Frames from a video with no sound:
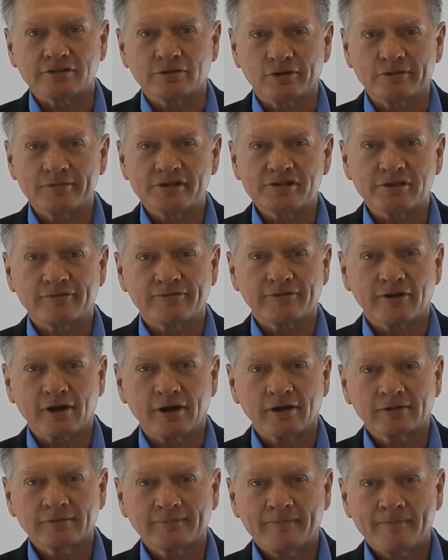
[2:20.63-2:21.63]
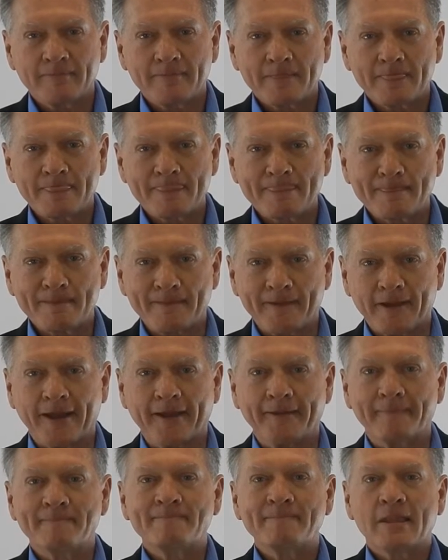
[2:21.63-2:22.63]
You with me so far? All
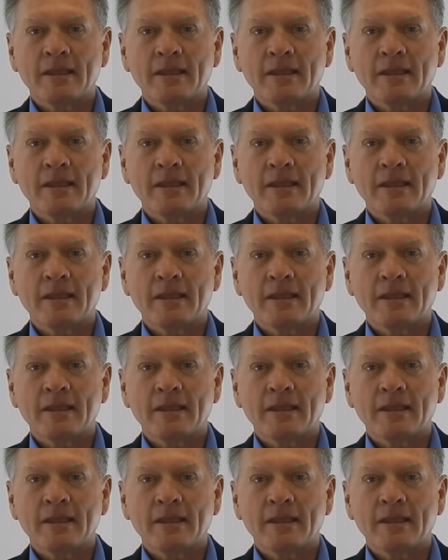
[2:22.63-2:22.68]
right.